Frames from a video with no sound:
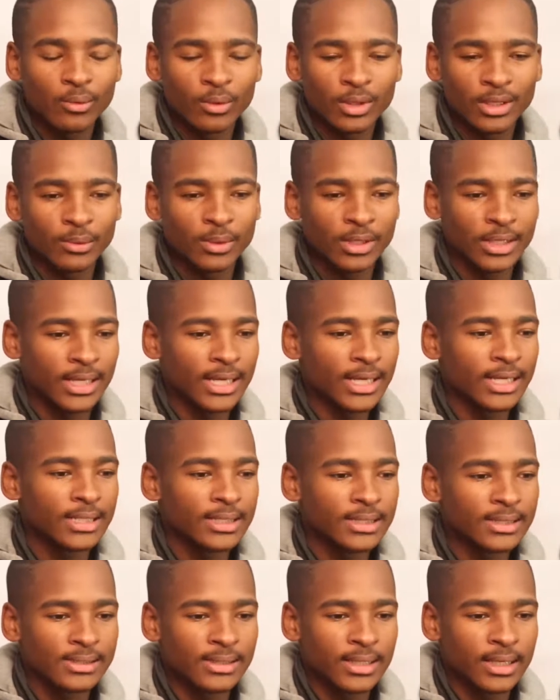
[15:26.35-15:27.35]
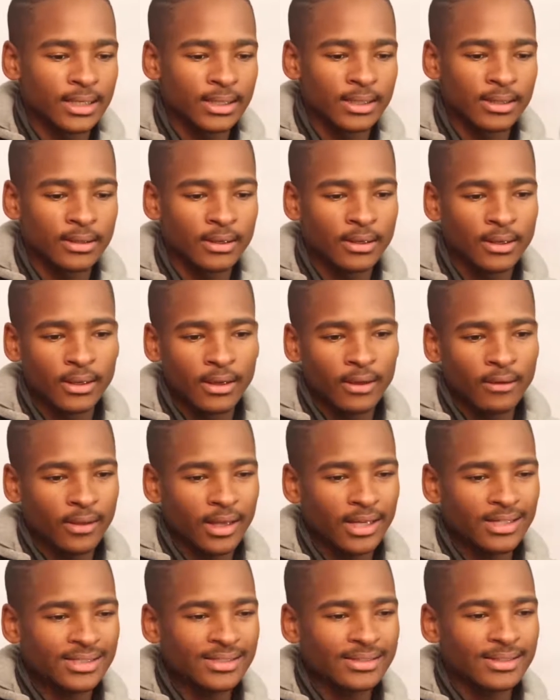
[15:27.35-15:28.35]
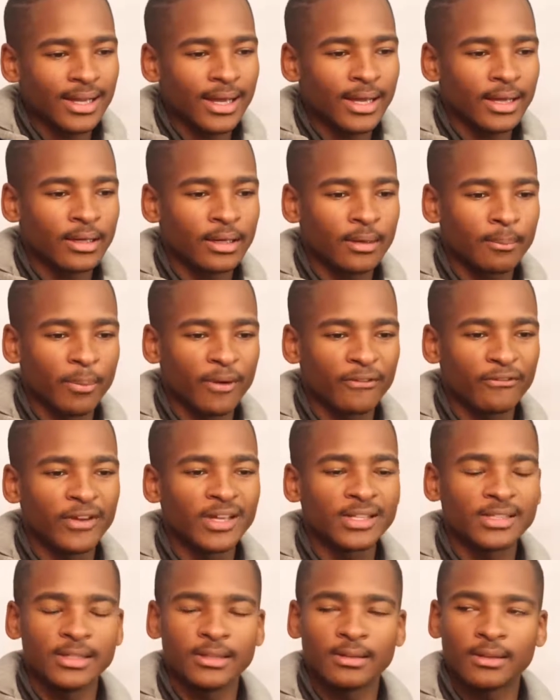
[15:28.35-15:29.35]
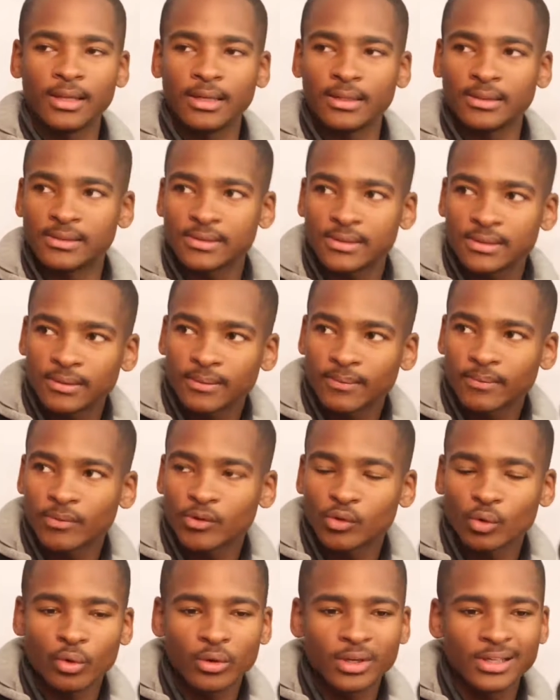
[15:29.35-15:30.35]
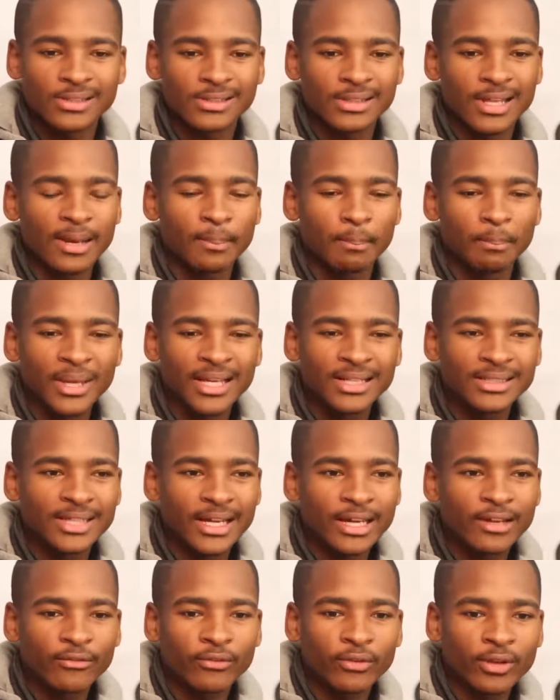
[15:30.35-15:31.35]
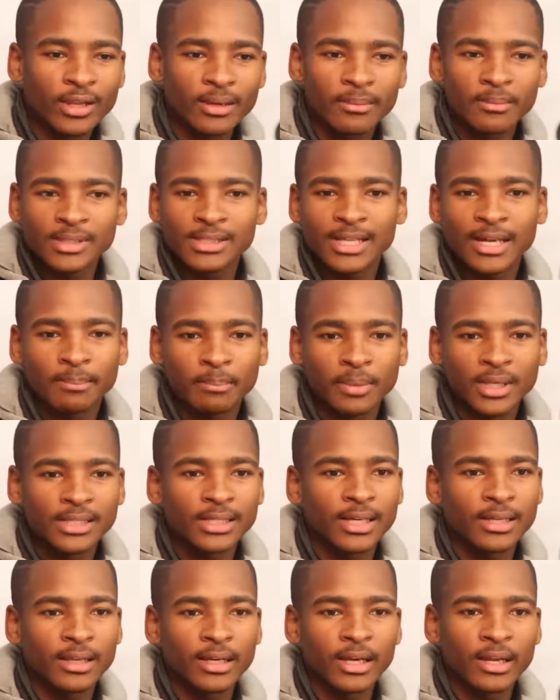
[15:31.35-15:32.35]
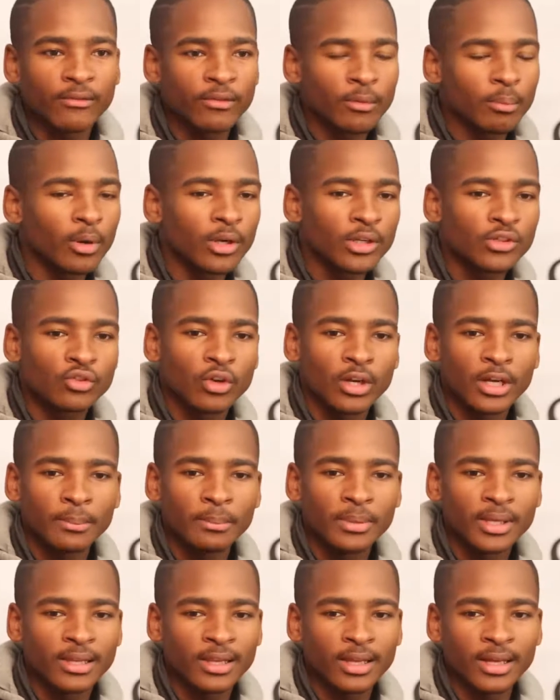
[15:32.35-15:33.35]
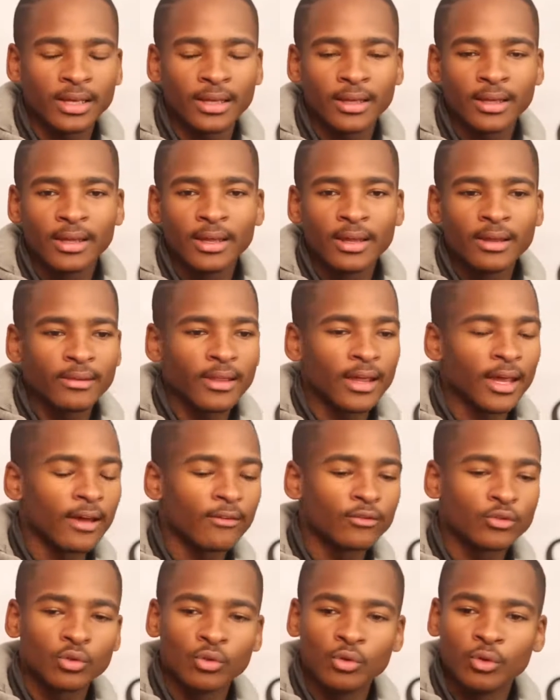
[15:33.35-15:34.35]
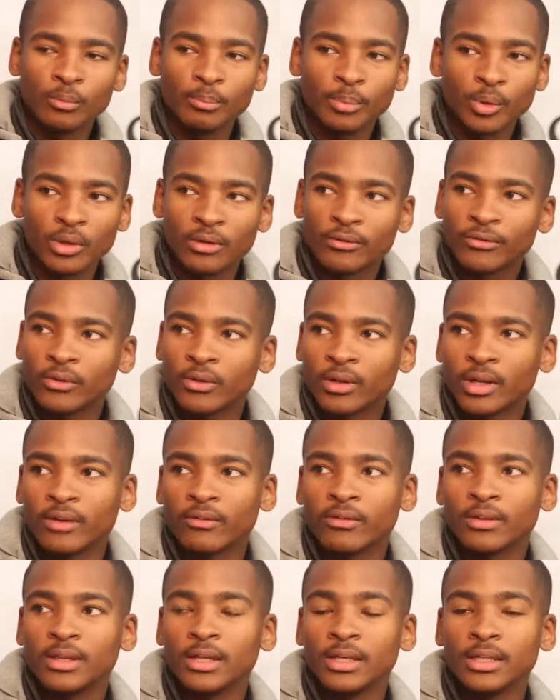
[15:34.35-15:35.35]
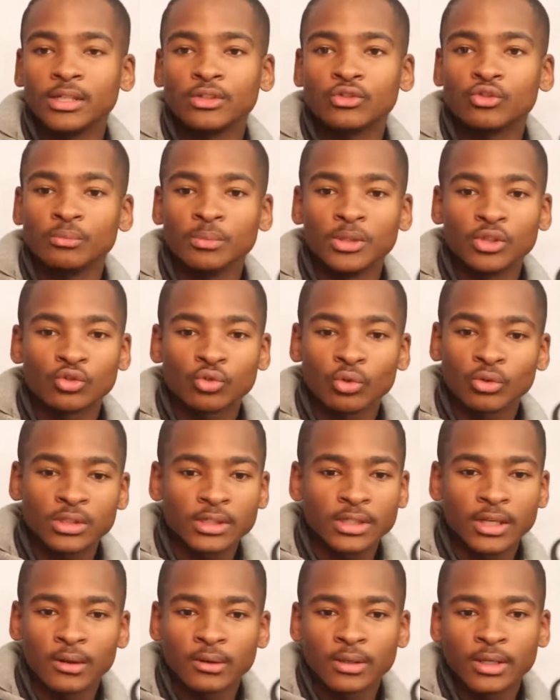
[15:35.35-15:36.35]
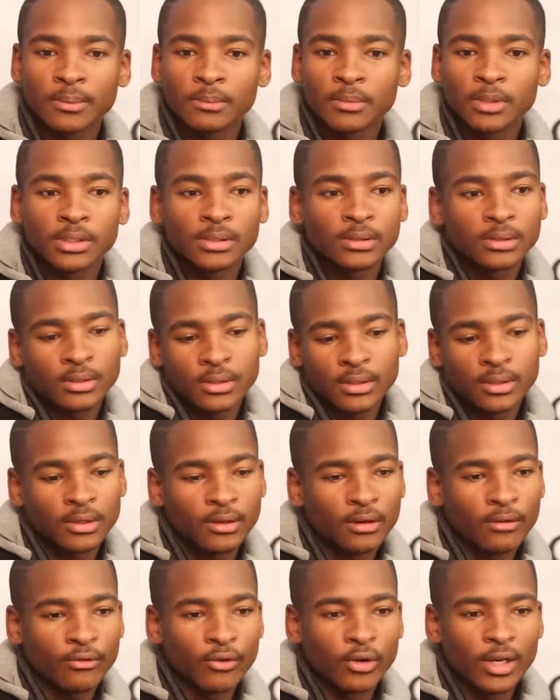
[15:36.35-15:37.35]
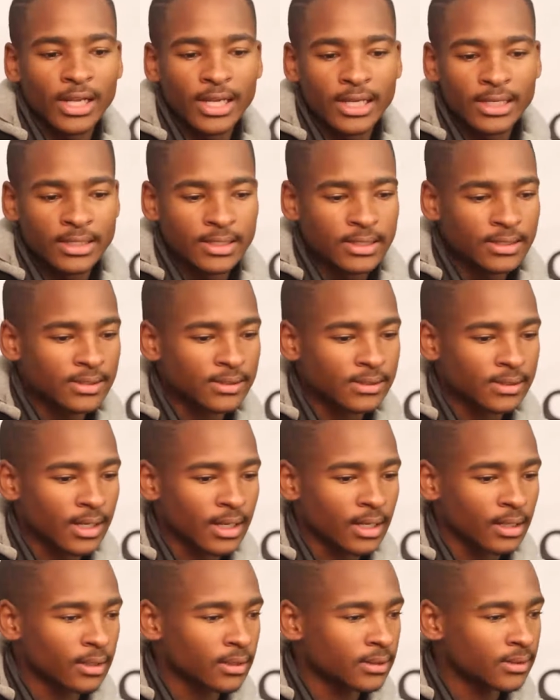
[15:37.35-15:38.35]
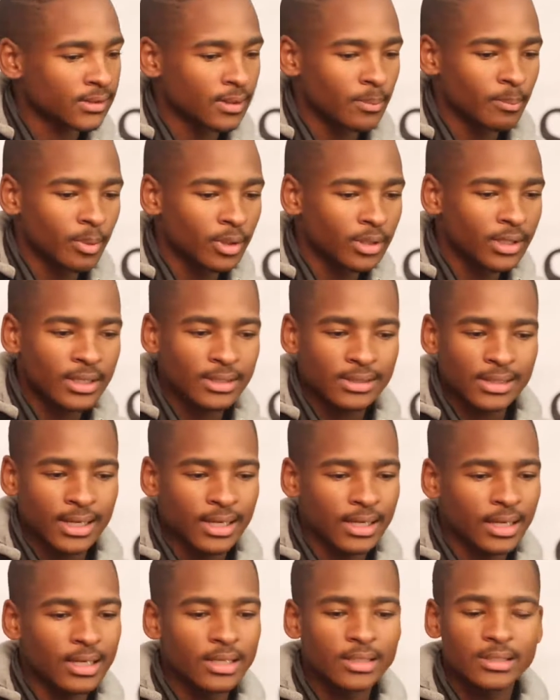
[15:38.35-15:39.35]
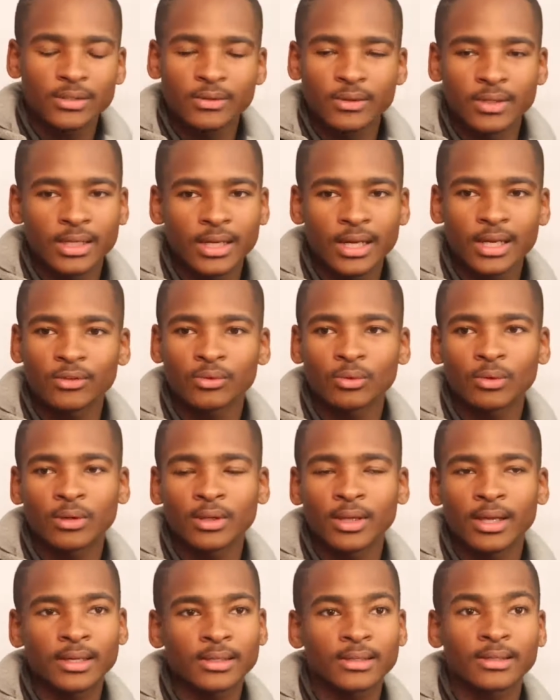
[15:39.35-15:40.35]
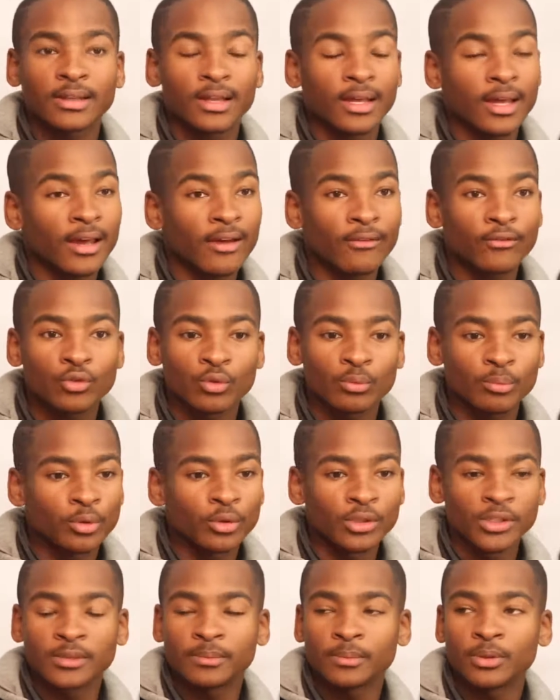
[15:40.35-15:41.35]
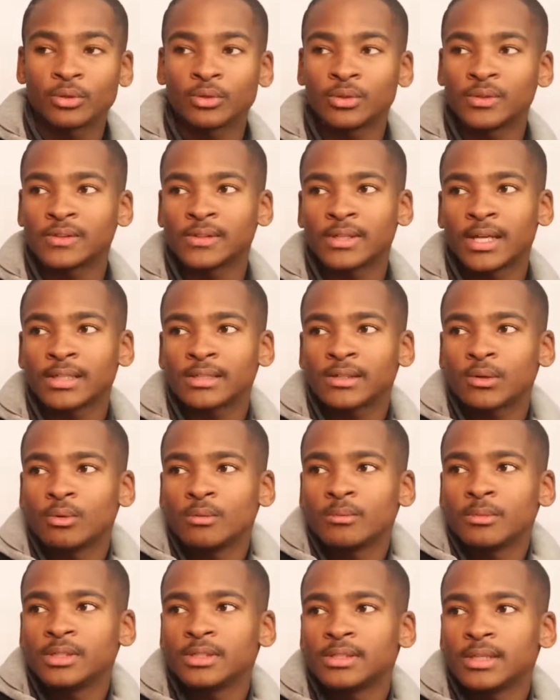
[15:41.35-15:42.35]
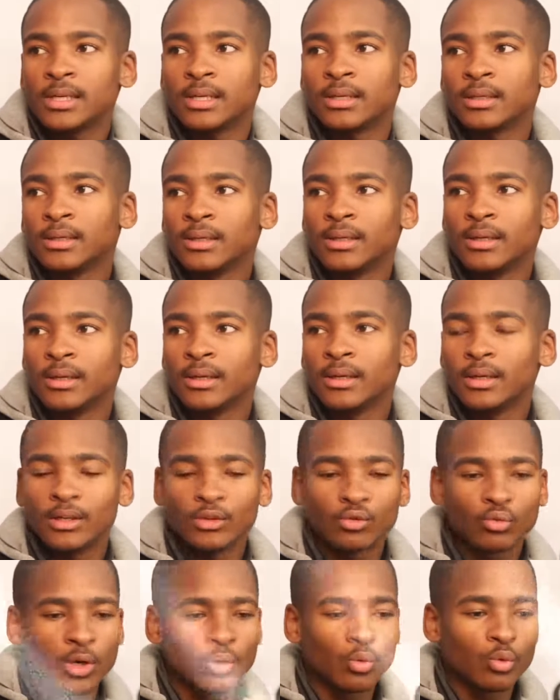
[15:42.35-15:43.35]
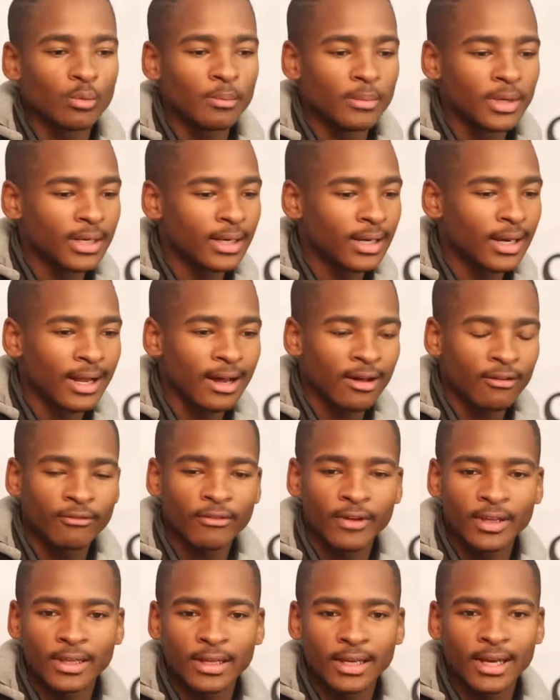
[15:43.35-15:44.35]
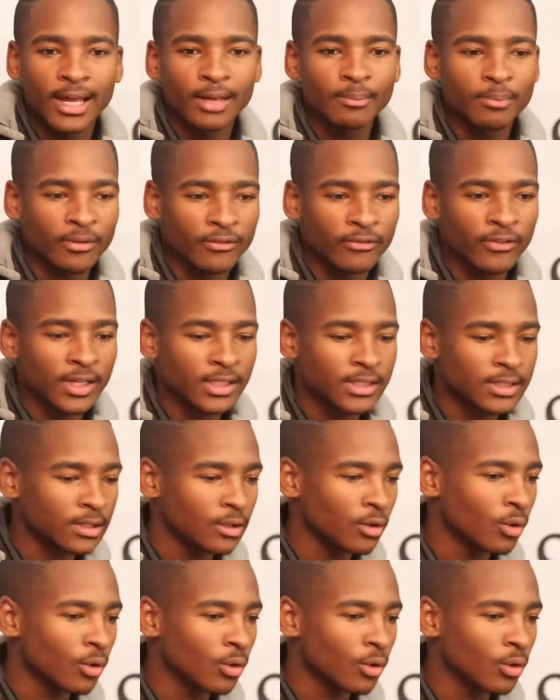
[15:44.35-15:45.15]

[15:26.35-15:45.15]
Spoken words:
With ladies, they just like perfecting things. So it's that big day for them. It's that big day that everybody's going to be there. They have to look beautiful. Everything needs to be sorted out. I mean, for ladies, like simple things like catering as well, that they have to push because that's a woman's thing. It's what women love, and they like perfecting.